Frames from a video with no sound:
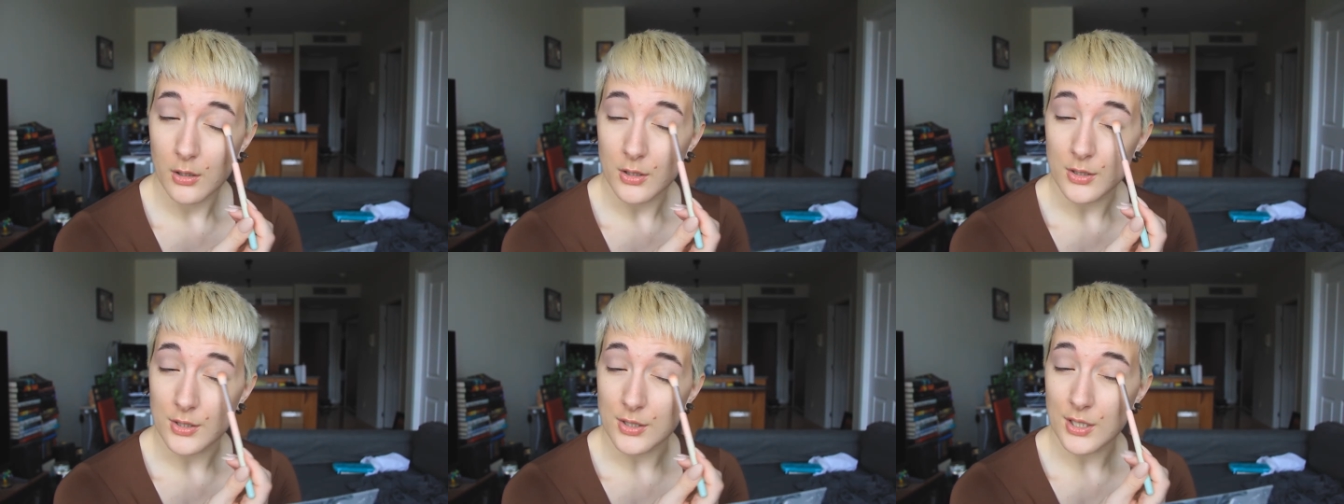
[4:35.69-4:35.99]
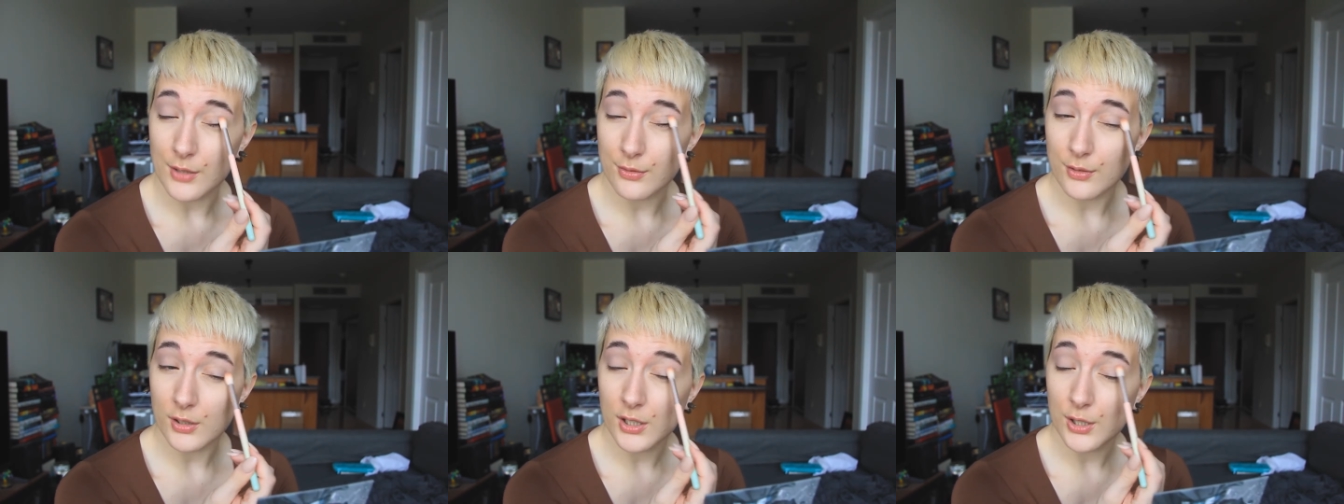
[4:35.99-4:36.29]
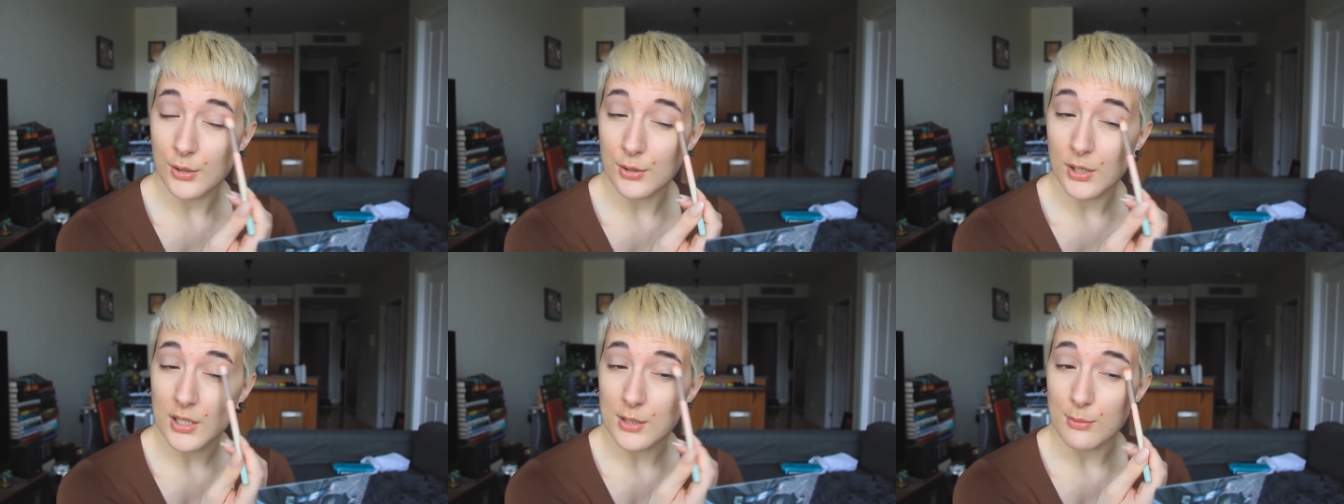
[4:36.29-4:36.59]
This is
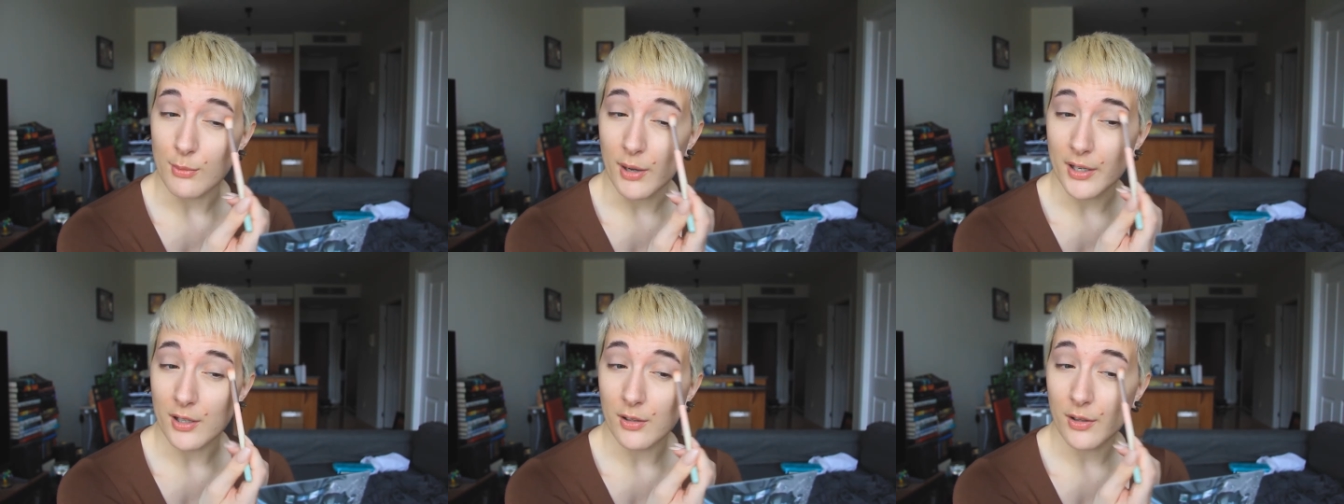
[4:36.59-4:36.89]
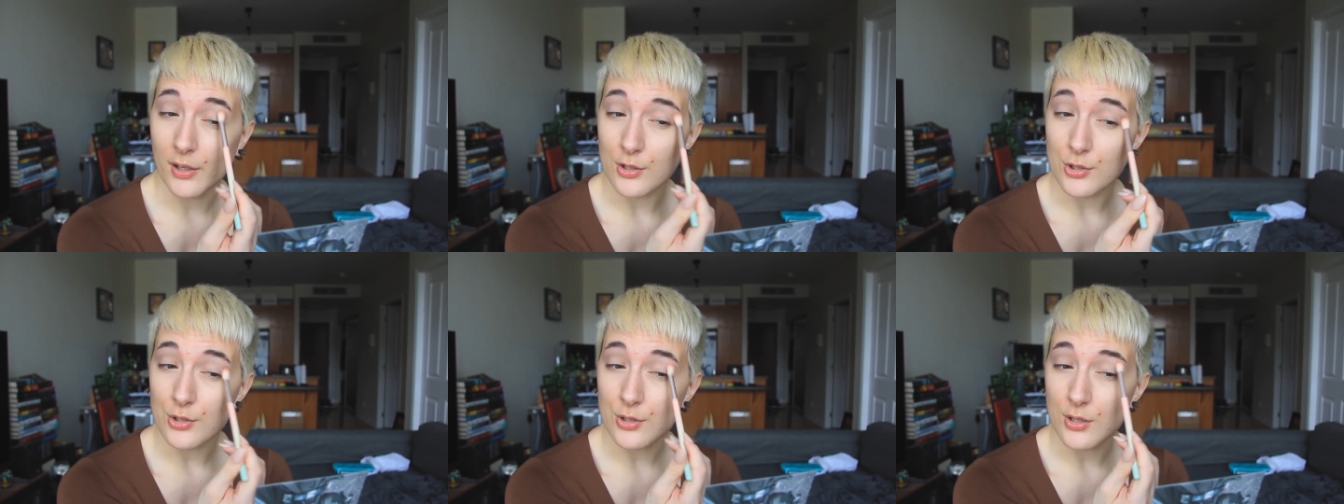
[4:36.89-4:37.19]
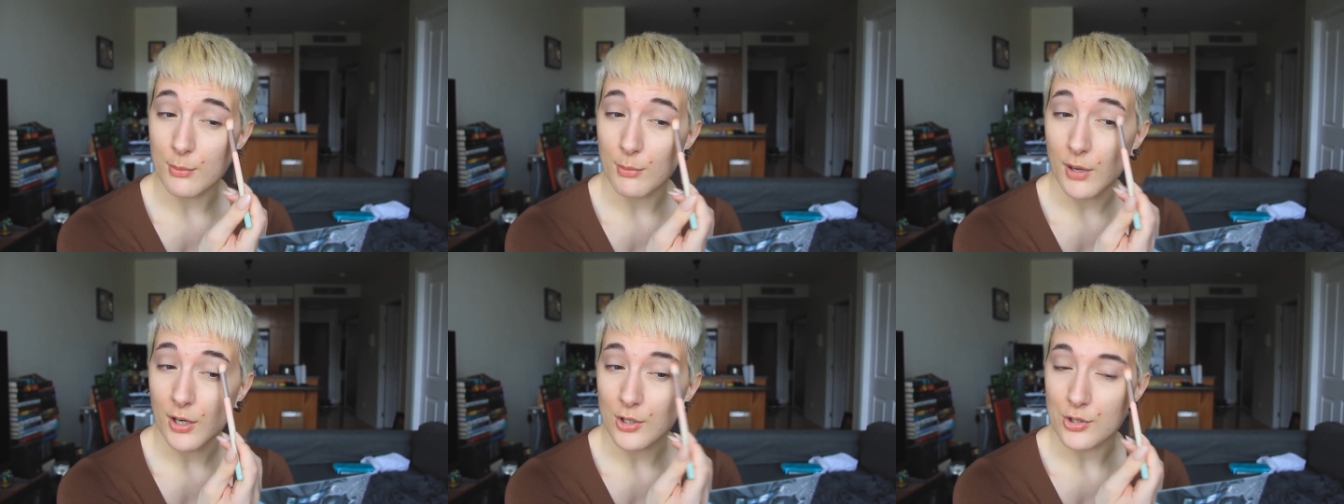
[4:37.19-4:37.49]
definitely unique to my collection.
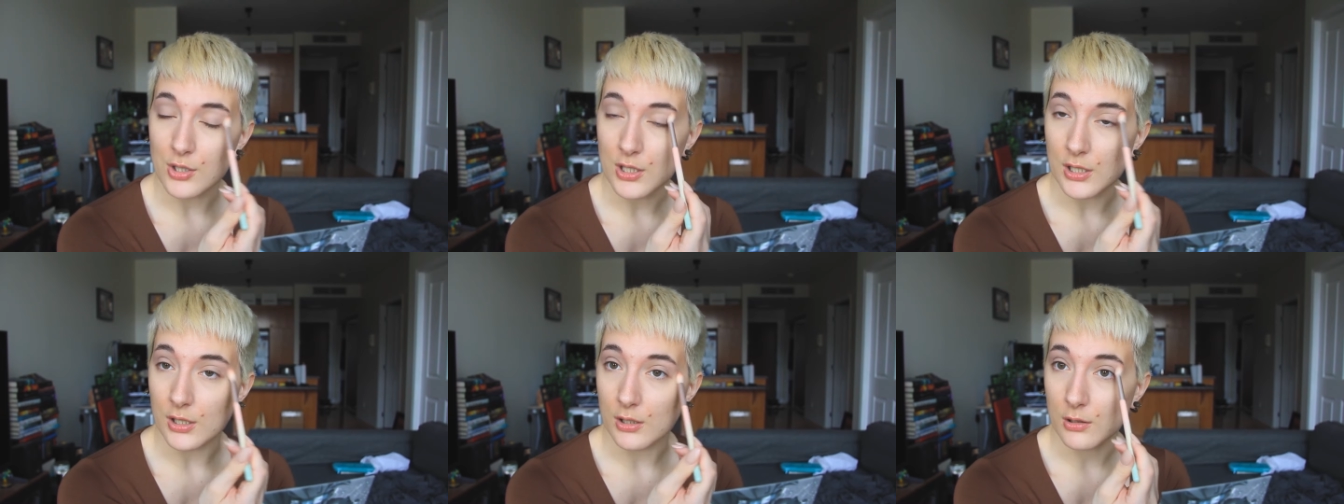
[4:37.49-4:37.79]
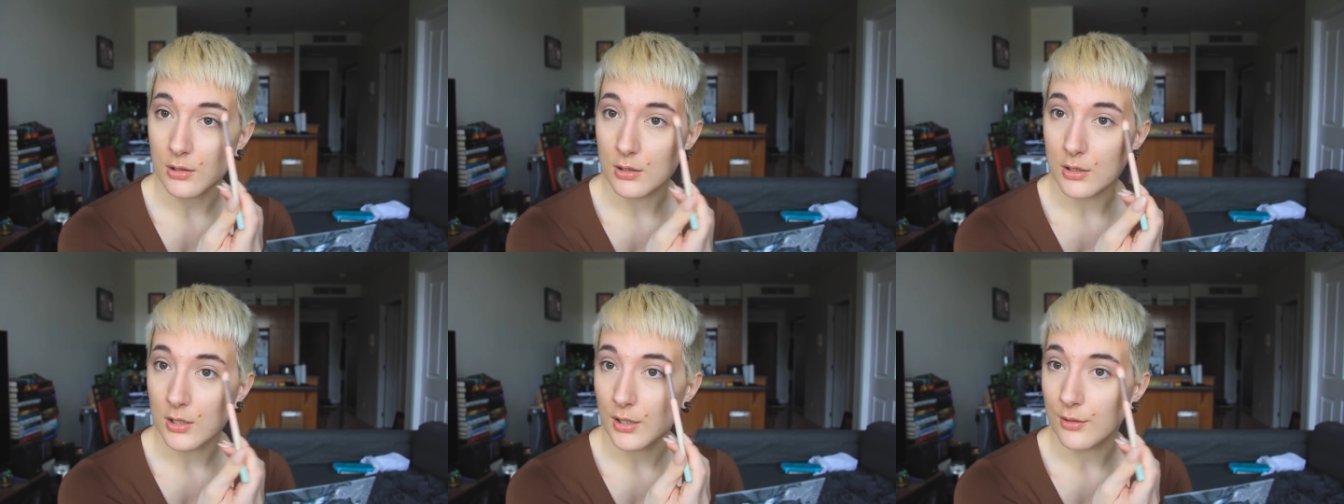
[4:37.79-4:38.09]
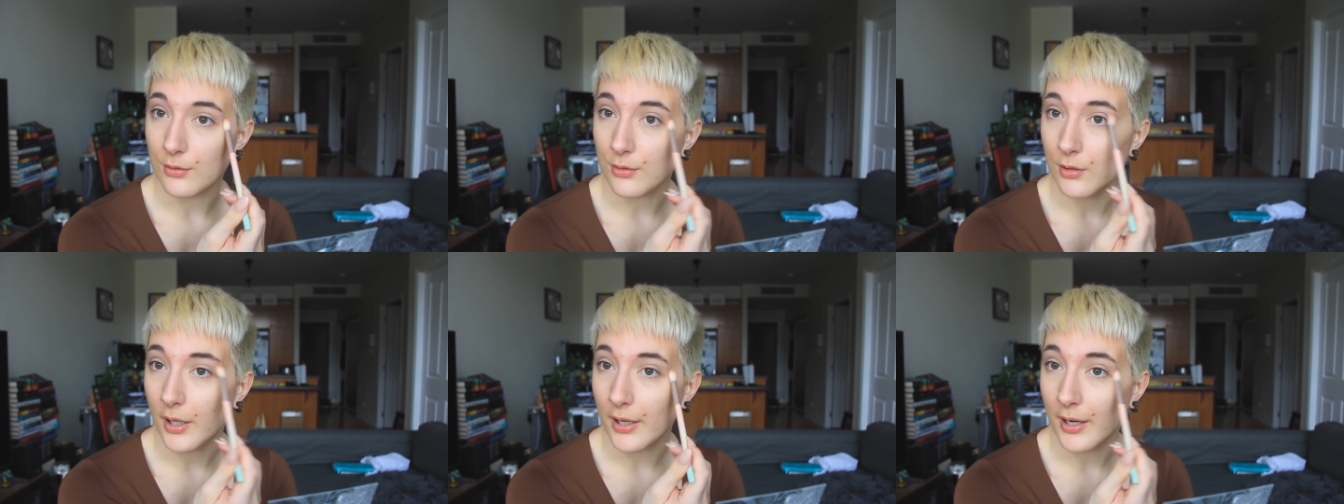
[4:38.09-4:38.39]
I'm actually
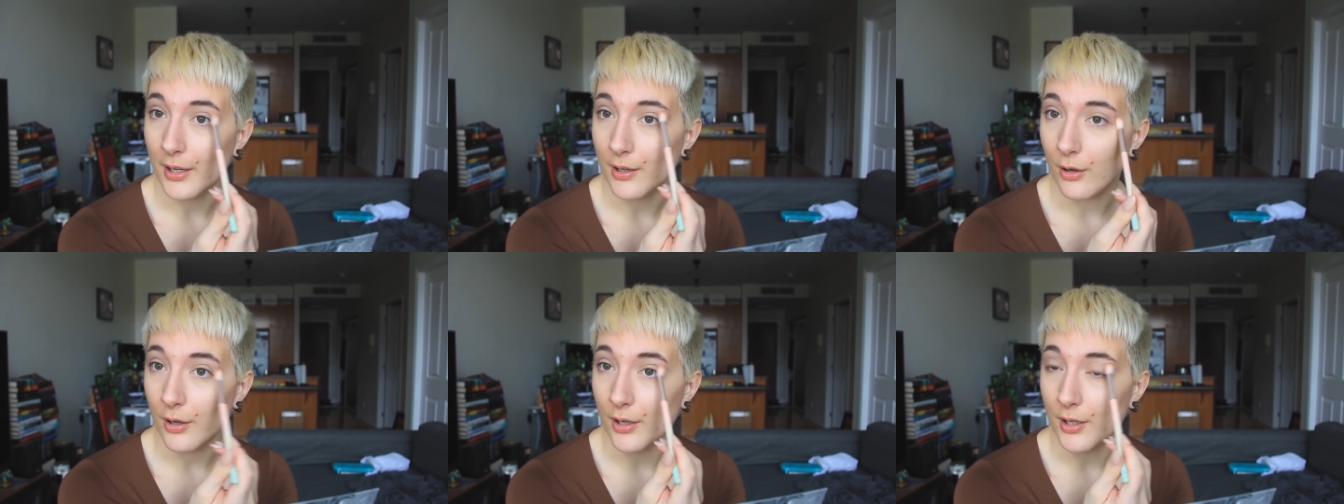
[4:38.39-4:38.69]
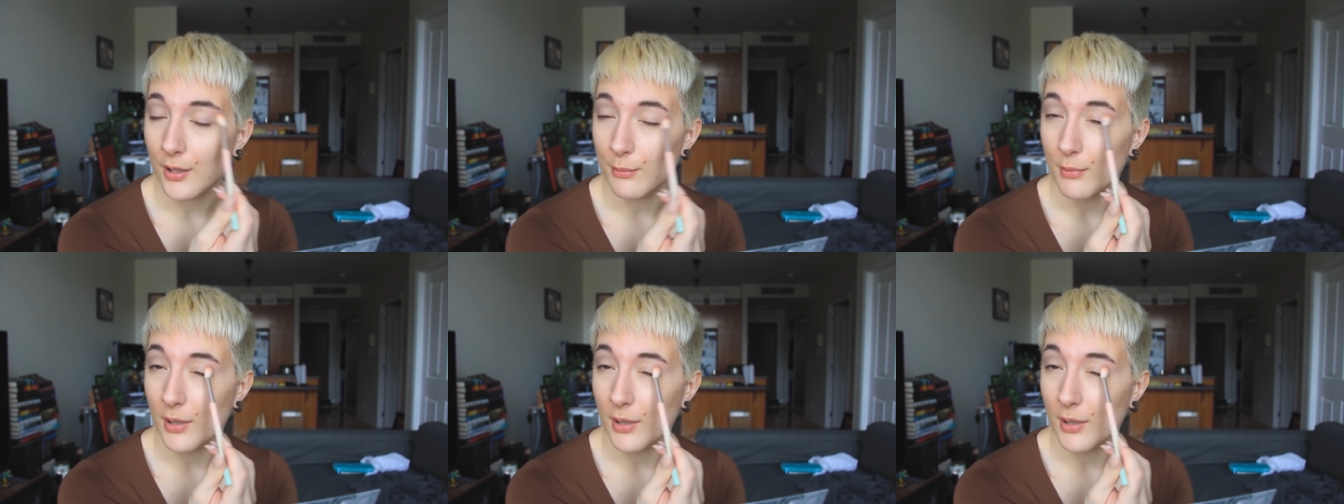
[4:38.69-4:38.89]
kind of glad I got it.